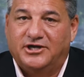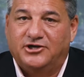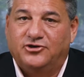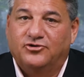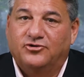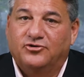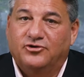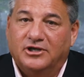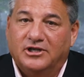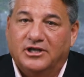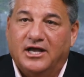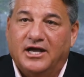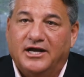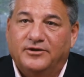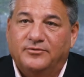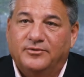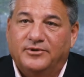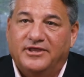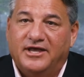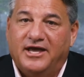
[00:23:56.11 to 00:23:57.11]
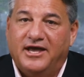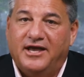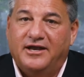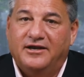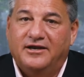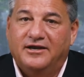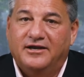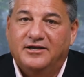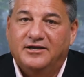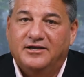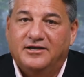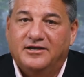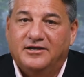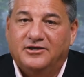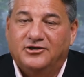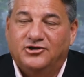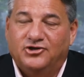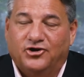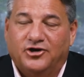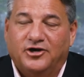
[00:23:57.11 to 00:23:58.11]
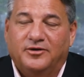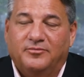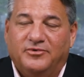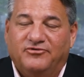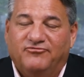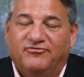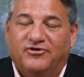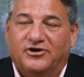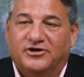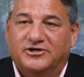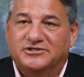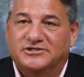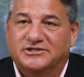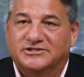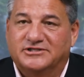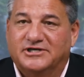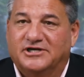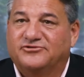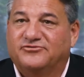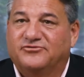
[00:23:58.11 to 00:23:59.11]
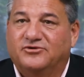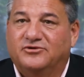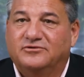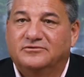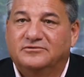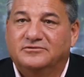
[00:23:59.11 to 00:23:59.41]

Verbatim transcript: and you're aligned with that, you're going to be very successful.